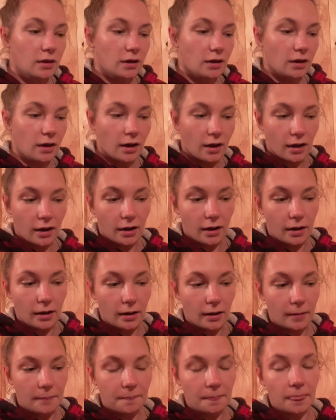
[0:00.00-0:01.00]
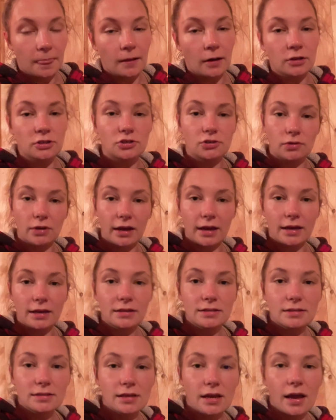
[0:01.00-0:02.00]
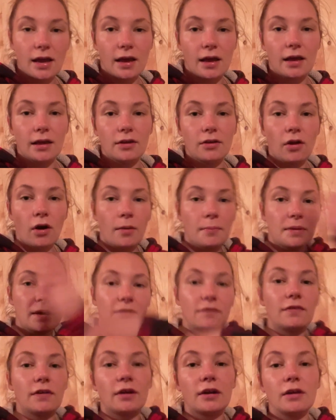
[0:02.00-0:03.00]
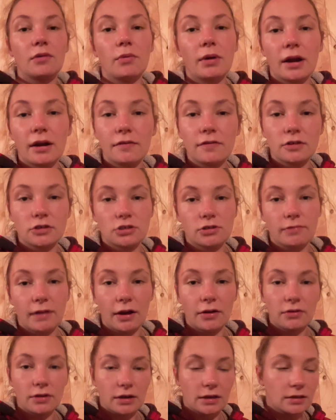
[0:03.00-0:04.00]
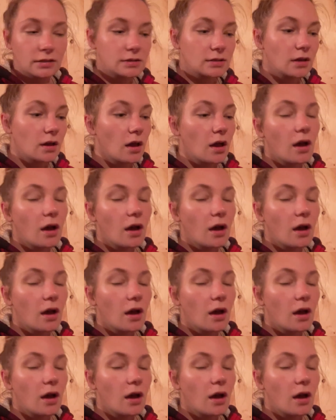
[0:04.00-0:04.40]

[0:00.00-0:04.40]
uh, not so nice and not being very aware of her surroundings,